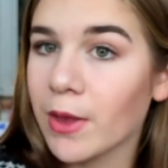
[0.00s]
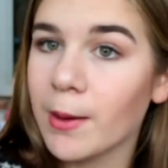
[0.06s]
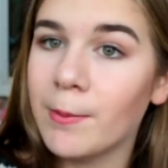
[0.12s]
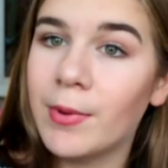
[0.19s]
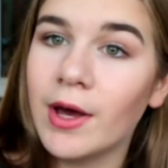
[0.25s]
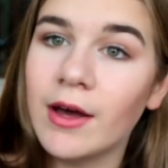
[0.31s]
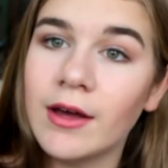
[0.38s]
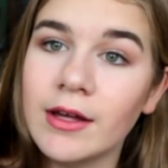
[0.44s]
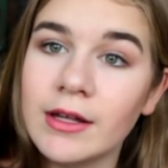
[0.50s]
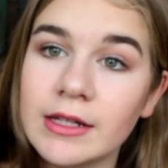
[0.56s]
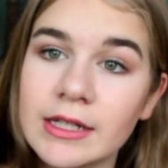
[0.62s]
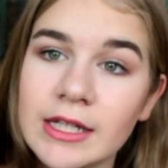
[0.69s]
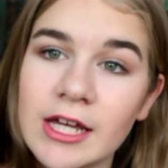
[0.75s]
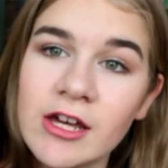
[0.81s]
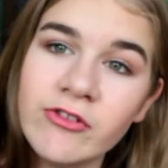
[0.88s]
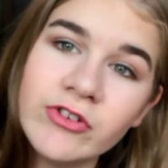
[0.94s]
but
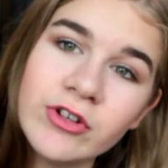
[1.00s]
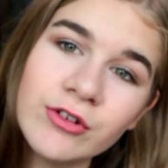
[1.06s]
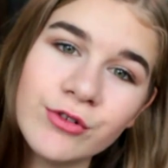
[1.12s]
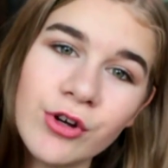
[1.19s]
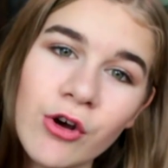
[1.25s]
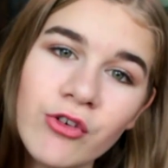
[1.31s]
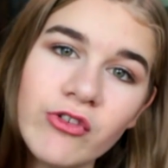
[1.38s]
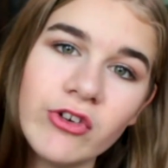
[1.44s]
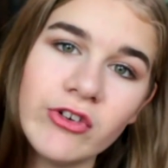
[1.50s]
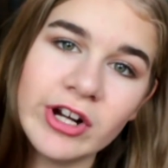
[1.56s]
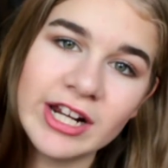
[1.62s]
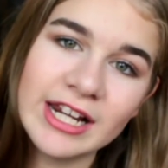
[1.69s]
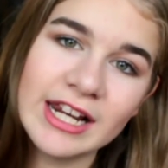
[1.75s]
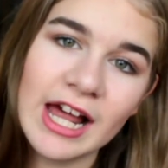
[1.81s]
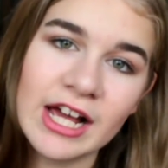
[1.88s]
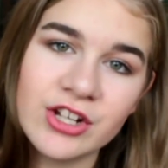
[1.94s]
If you don't
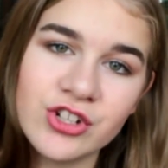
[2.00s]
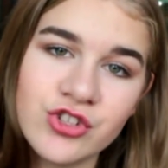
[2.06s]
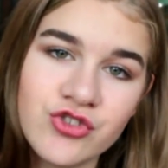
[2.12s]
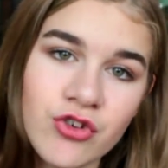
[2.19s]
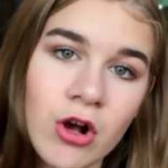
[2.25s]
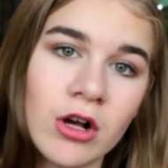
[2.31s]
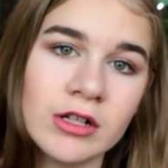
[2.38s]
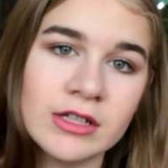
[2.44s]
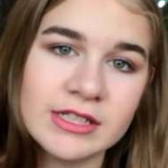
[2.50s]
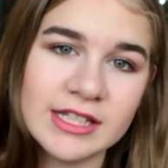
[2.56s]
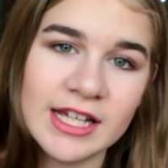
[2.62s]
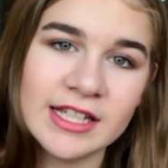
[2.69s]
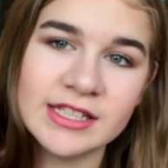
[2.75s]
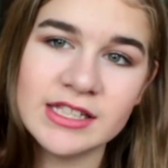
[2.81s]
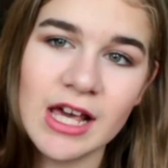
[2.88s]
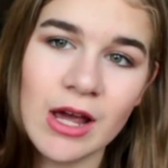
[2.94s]
really like strong
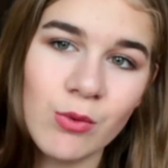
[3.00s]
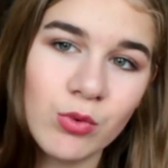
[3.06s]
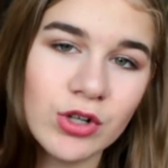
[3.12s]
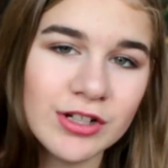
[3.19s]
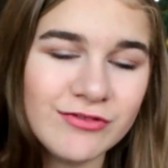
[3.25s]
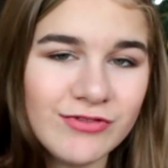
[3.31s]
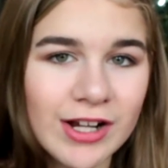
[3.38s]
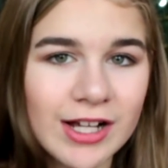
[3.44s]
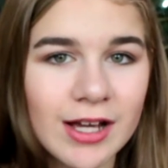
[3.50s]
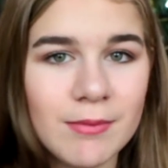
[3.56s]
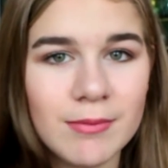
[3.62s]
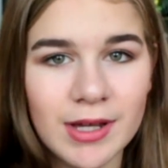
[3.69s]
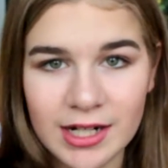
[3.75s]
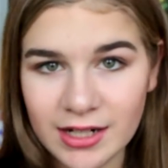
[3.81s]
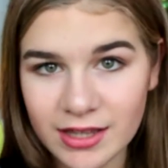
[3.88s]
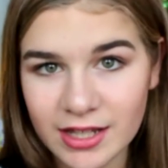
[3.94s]
scents, I wouldn't
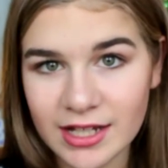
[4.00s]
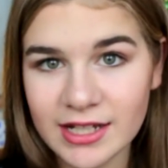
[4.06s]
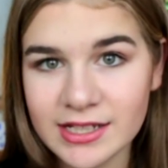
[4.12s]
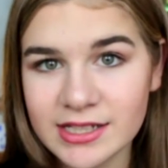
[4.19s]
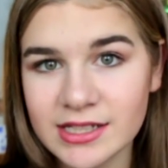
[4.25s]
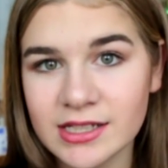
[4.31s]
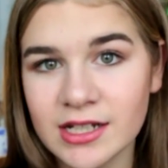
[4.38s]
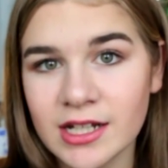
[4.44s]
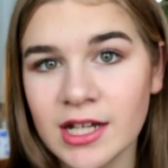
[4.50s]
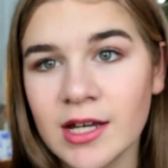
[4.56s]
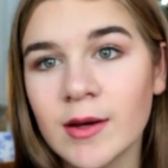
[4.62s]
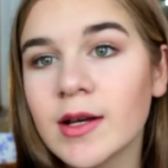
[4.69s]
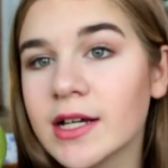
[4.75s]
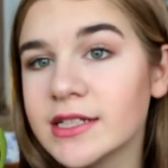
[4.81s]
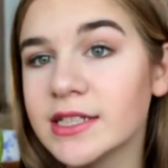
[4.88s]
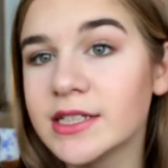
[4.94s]
recommend this
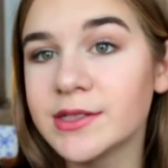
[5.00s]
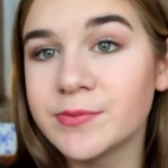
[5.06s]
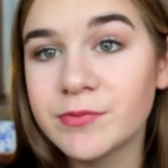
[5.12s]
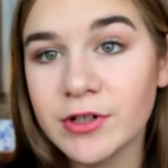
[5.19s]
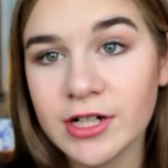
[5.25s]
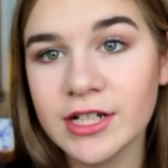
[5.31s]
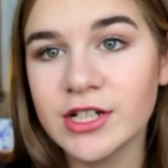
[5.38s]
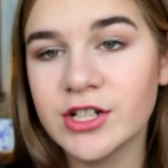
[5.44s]
because it's pretty